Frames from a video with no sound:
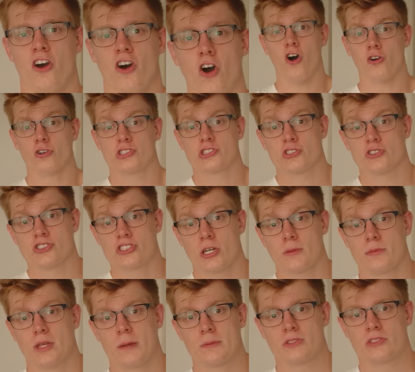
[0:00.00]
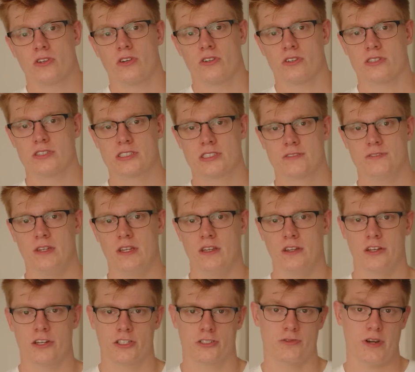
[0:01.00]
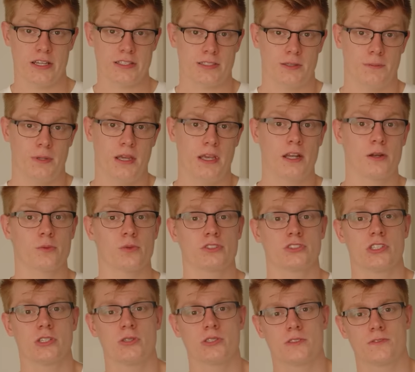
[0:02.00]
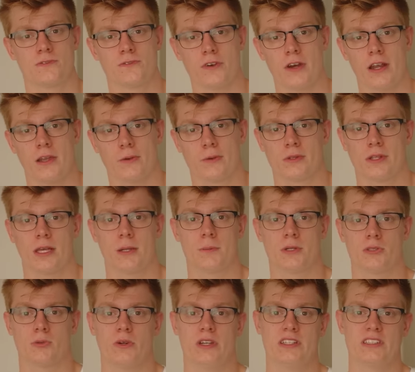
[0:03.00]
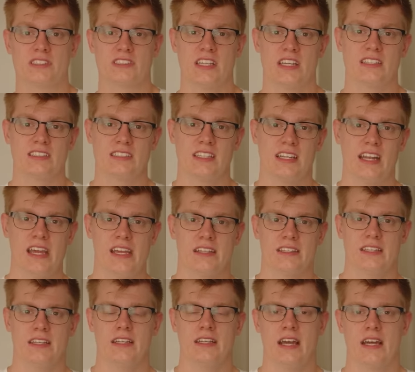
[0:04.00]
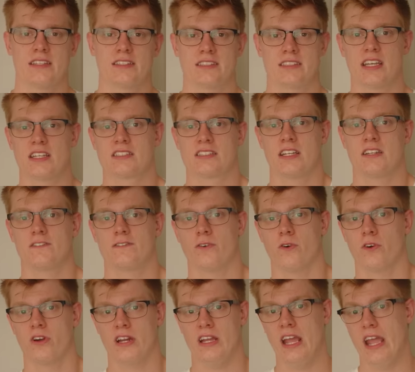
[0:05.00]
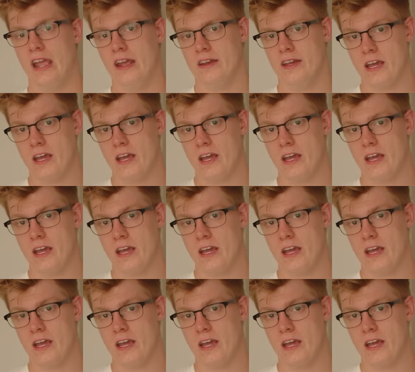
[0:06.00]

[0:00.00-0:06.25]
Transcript: Also sometimes called the Swedish recipe, it was used frequently between 1618 and 1648.